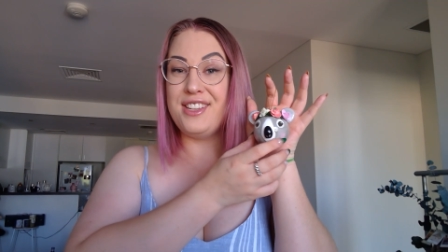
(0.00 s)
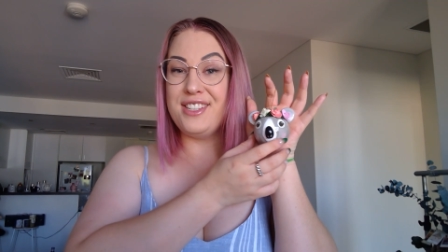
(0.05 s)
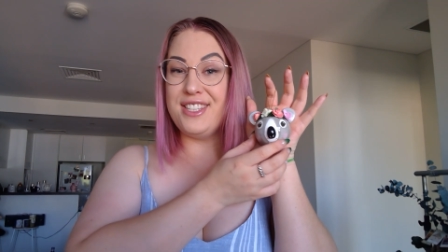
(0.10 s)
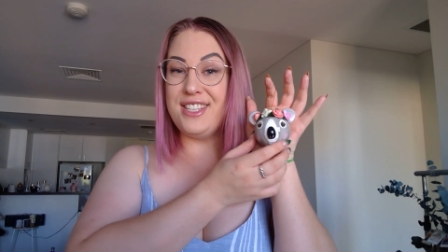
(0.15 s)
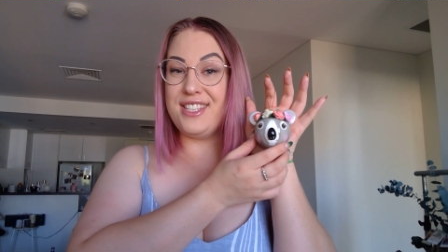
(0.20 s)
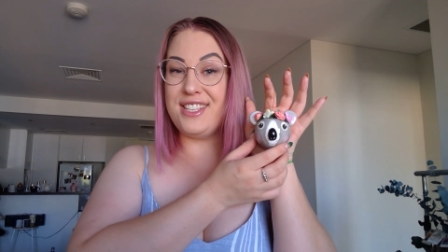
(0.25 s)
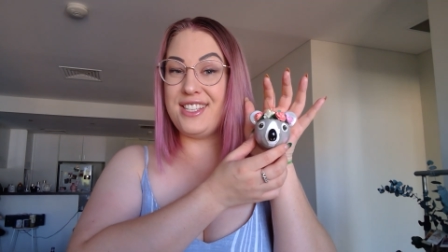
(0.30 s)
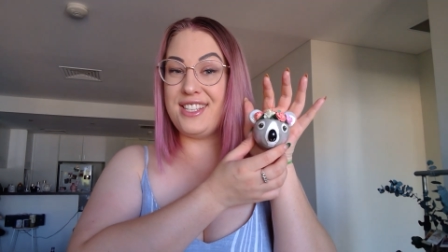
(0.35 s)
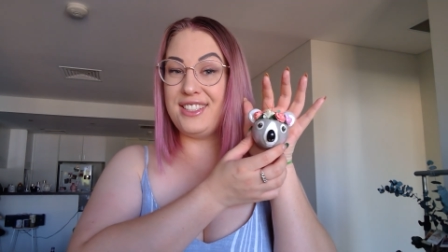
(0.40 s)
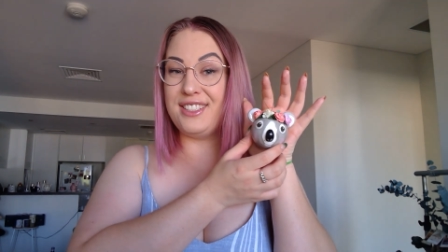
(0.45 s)
So
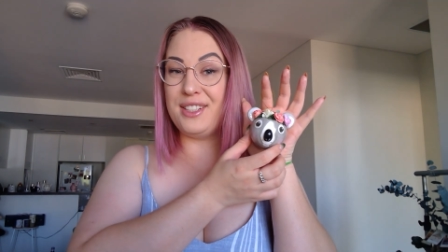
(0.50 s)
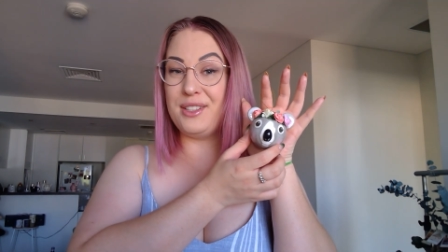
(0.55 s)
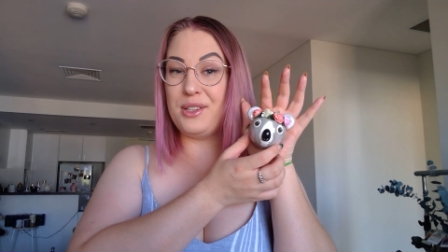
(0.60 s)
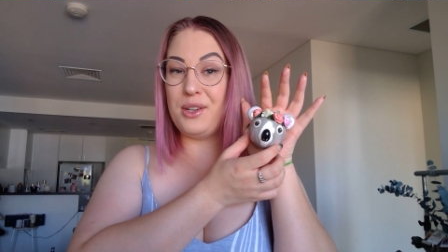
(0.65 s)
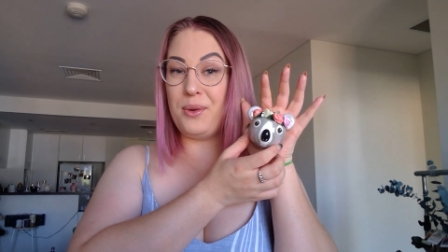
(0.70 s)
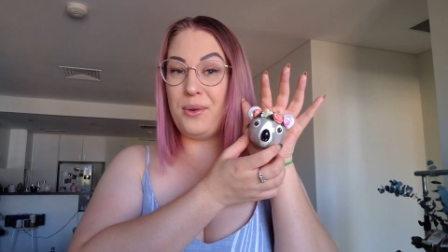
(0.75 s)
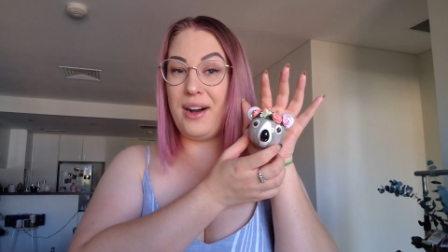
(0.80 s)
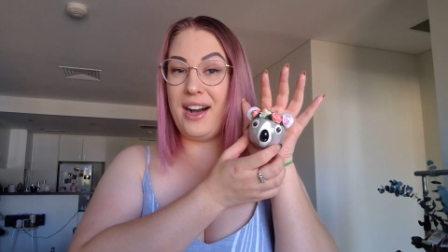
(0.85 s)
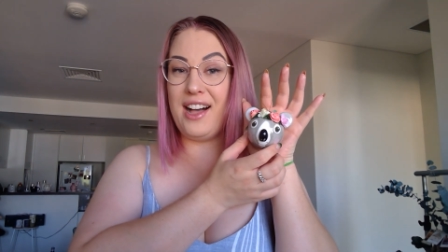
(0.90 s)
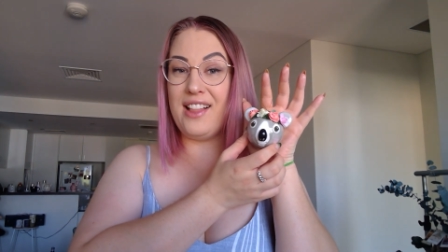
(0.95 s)
this is a
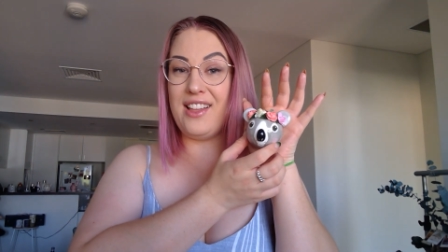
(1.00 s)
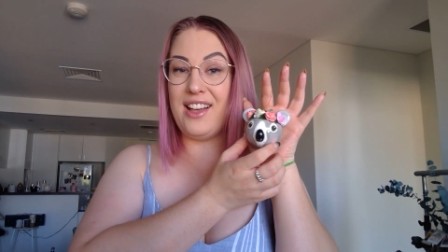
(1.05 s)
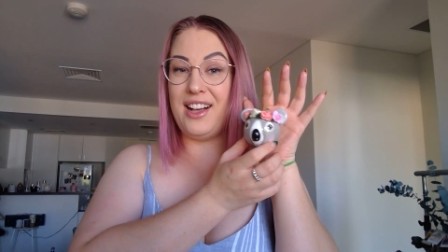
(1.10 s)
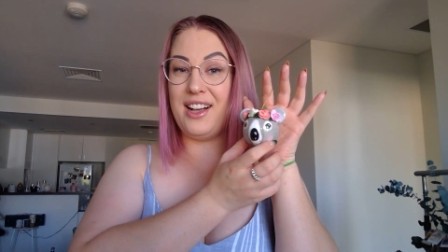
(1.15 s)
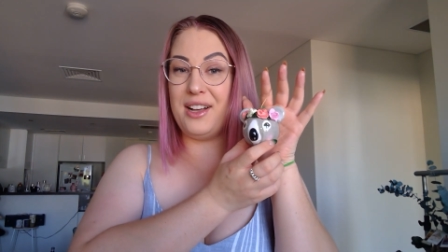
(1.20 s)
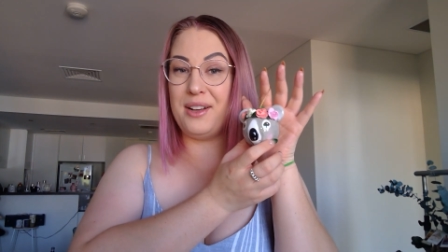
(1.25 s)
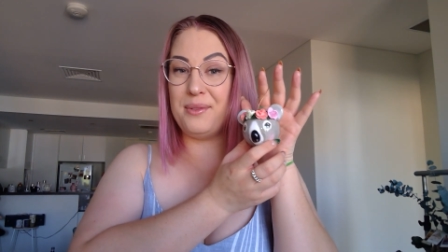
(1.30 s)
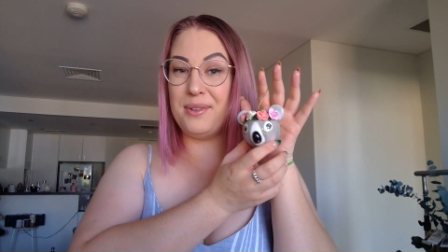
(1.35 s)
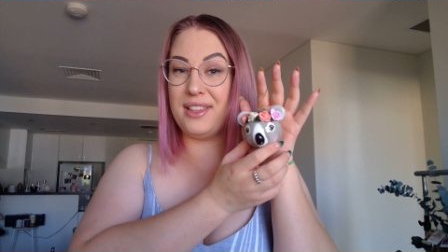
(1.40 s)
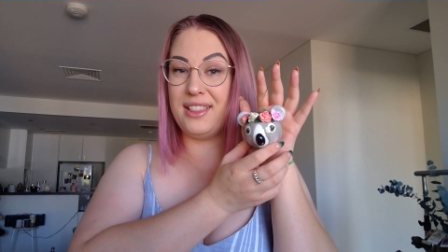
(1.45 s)
little
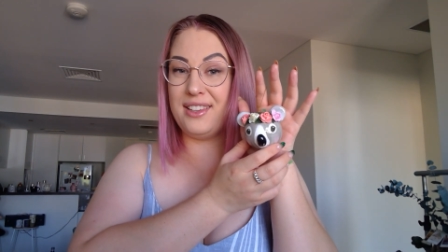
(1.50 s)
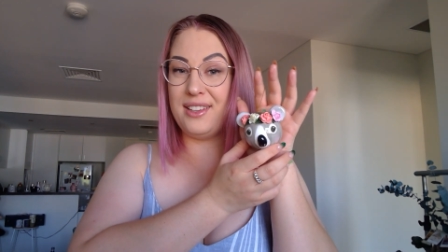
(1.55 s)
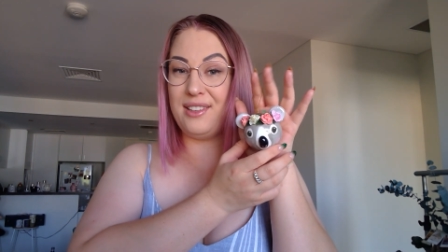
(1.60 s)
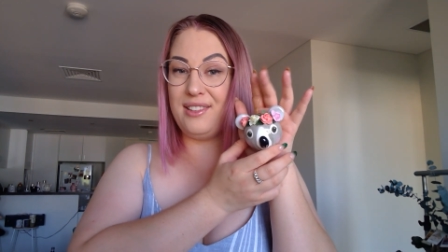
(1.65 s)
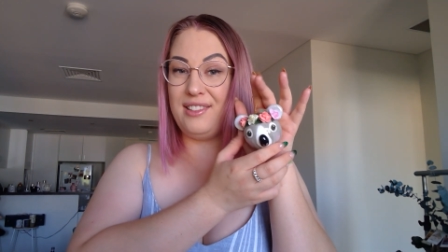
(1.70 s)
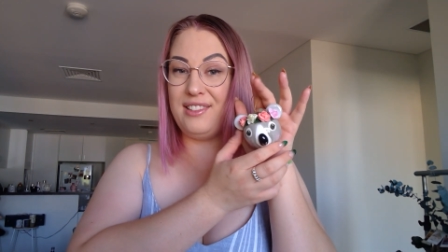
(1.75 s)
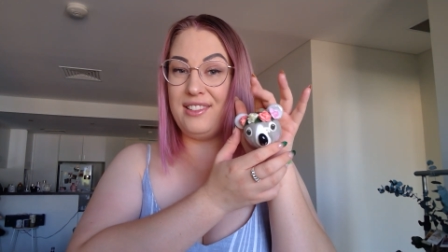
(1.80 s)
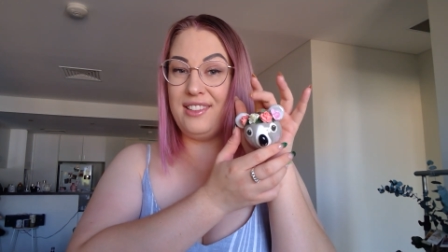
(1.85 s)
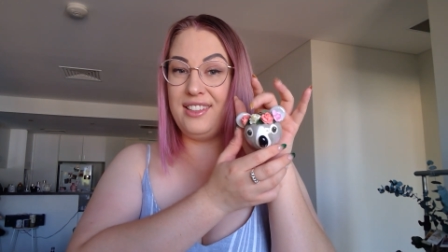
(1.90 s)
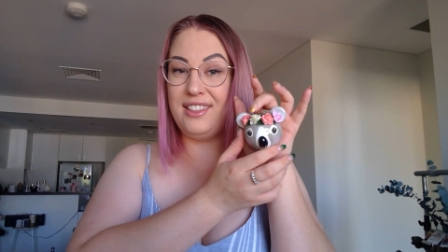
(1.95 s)
koala with a
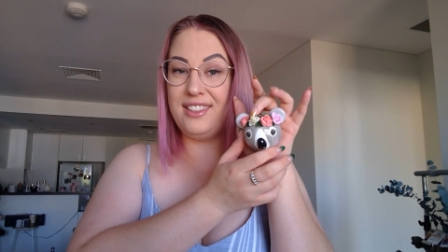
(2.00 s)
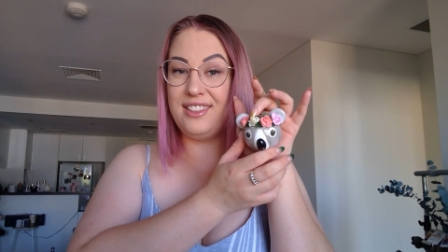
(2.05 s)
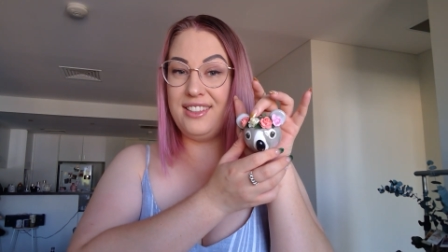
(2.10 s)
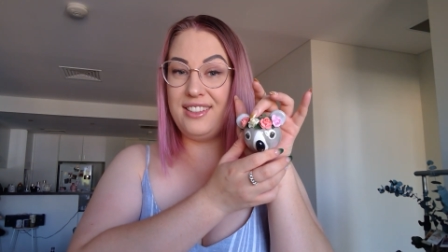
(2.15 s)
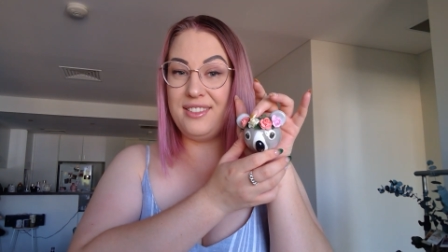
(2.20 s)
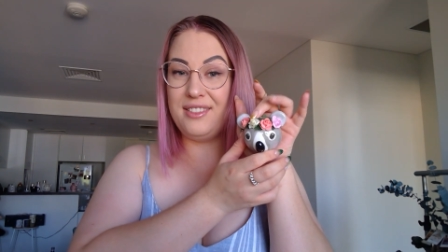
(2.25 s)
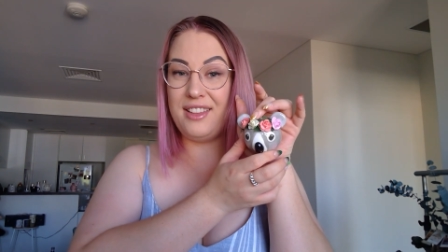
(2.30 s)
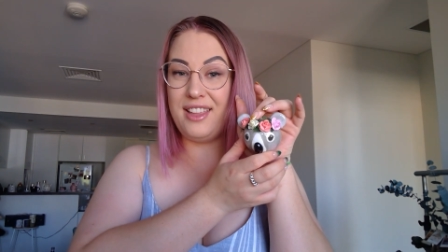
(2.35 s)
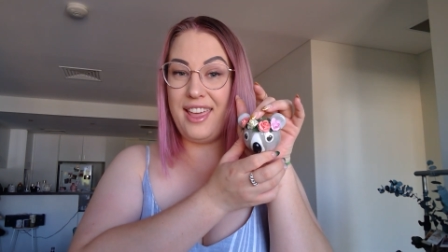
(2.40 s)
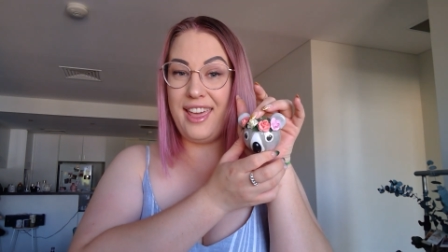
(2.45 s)
little
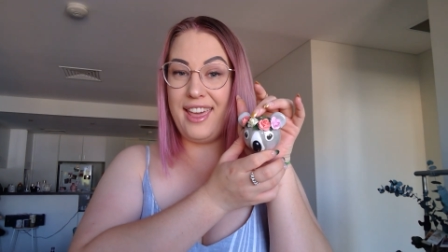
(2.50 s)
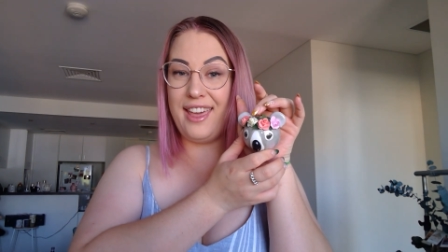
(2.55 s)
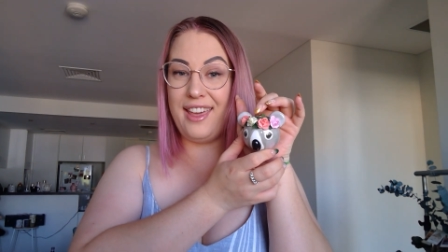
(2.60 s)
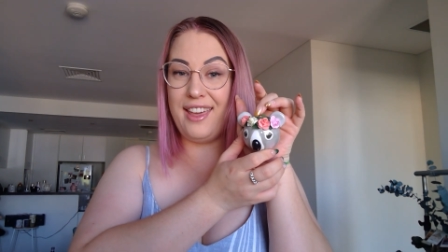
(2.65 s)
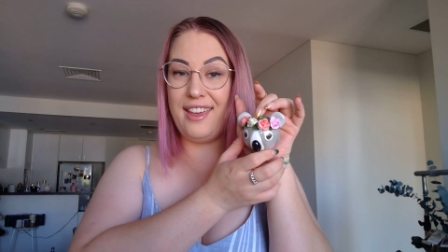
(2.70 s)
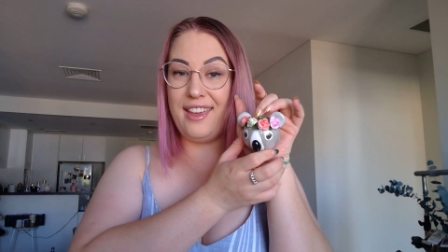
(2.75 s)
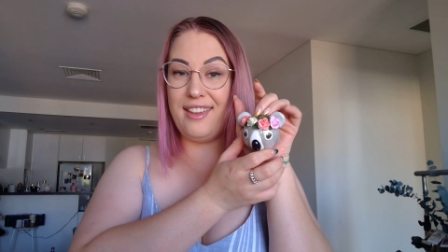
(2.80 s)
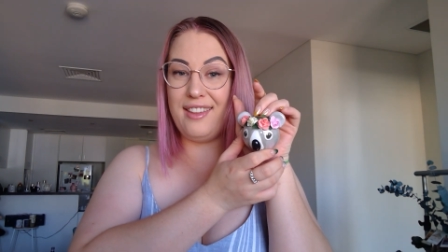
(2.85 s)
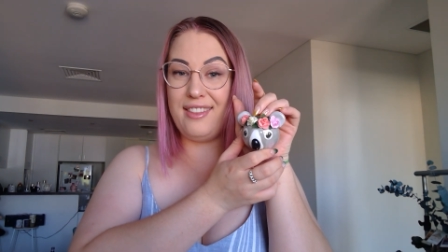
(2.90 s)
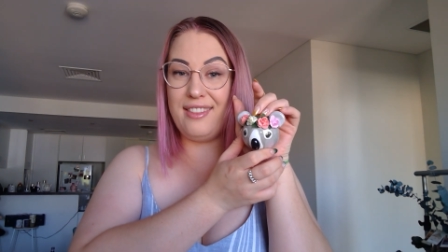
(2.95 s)

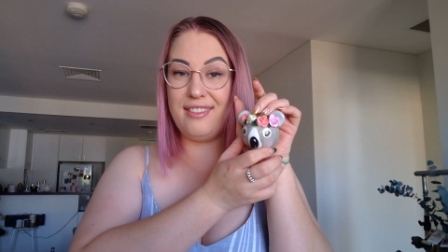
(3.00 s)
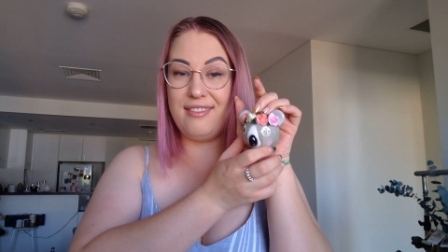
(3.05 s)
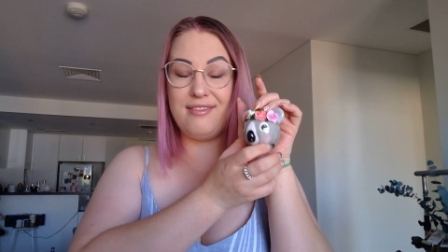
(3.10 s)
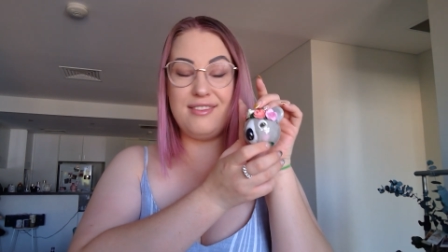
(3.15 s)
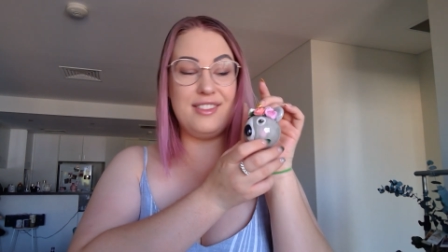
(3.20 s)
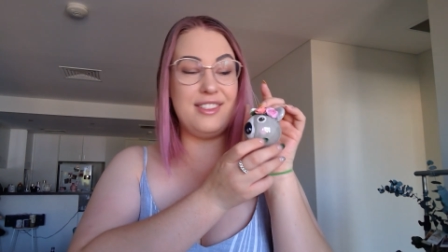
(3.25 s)
hair